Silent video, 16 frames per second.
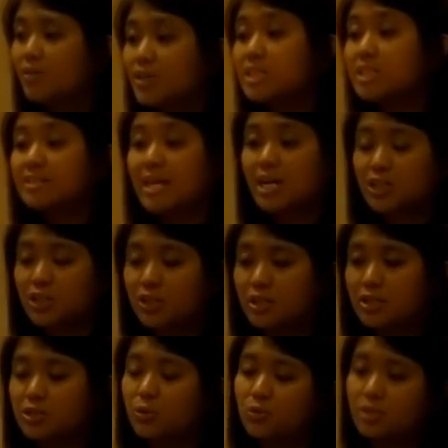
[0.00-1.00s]
this is
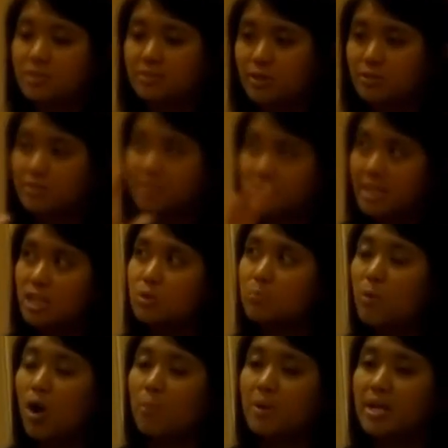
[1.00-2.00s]
actually, so there's the State
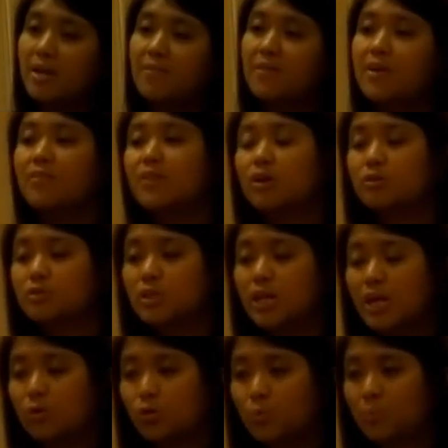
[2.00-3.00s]
Department and then there's
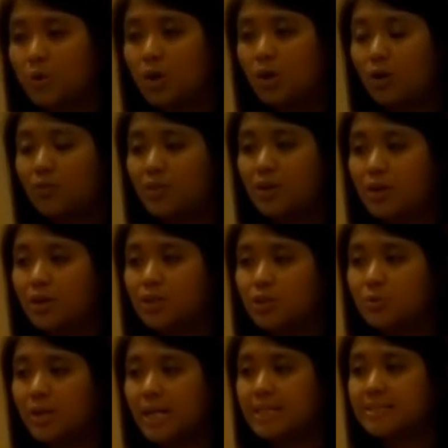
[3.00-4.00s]
a group called the
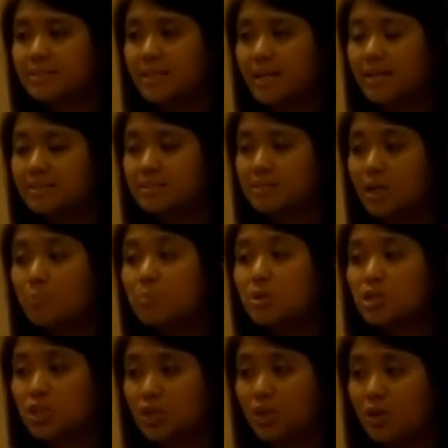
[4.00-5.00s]
United States
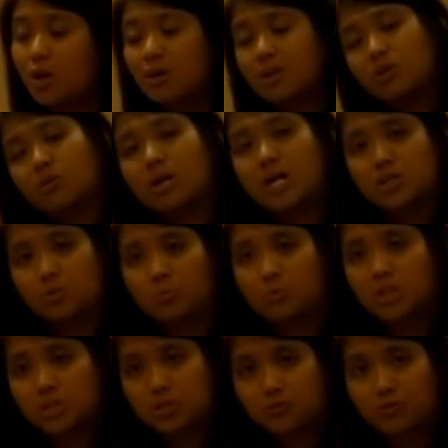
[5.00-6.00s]
Commission on International
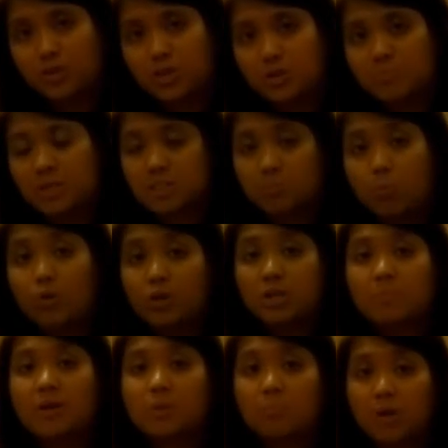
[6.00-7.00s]
Religious Freedom that's
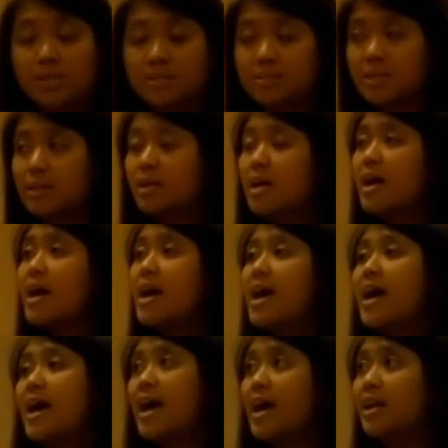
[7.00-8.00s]
appointed by the President.
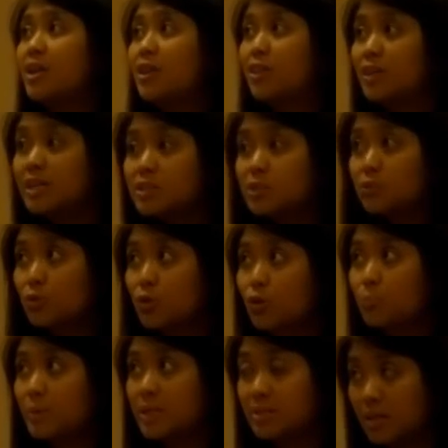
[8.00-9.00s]
And this
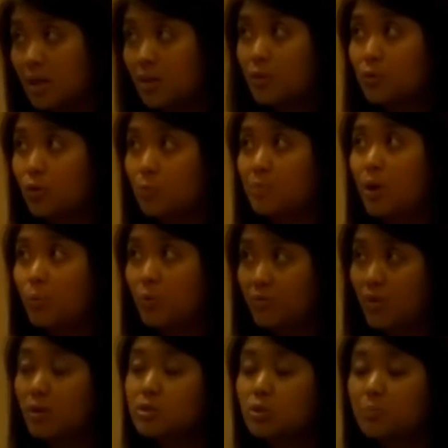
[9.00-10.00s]
group is another group that we've
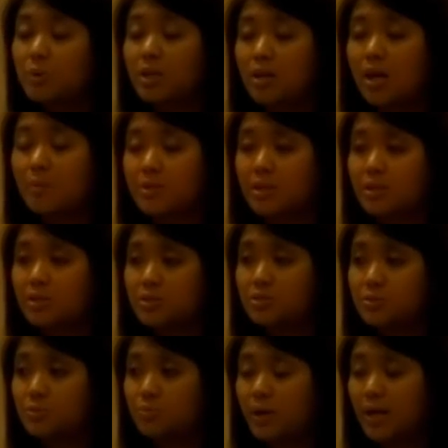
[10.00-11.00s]
also been lobbying
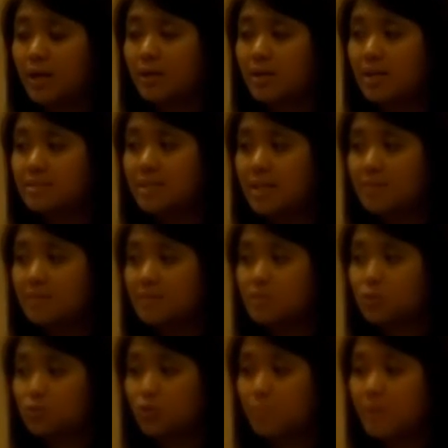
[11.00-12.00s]
to recognize
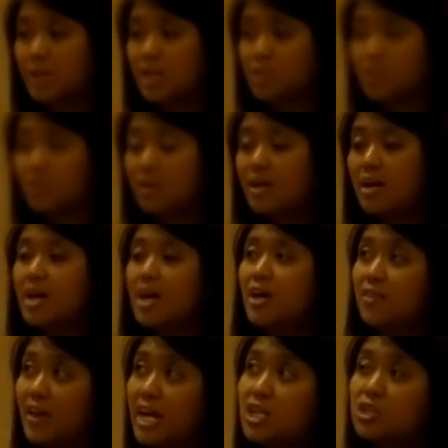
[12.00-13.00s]
atheist discrimination.
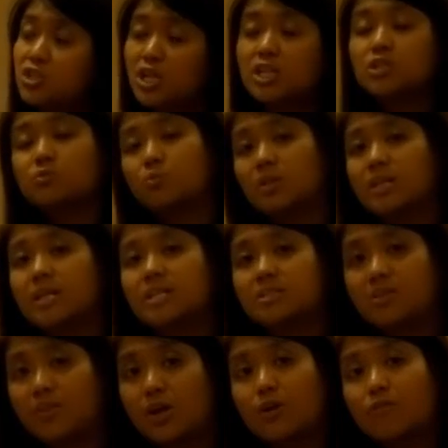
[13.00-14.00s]
They just
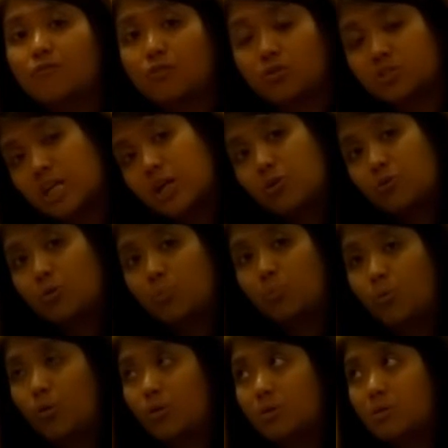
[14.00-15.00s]
released their first annual
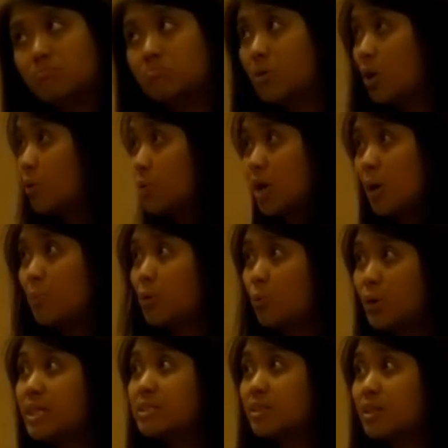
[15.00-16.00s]
report oh, a couple
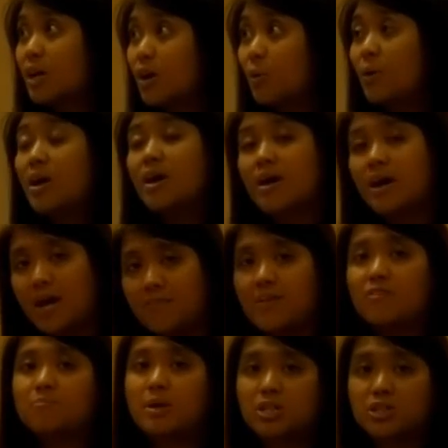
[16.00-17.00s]
of weeks ago, and
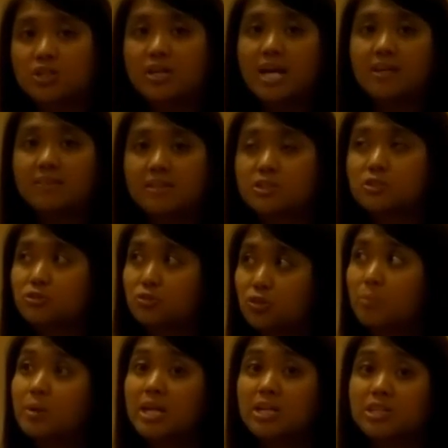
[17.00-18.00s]
they've mentioned atheist
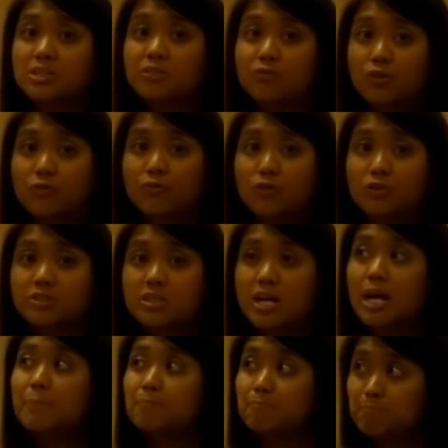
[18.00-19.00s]
discrimination for the first time.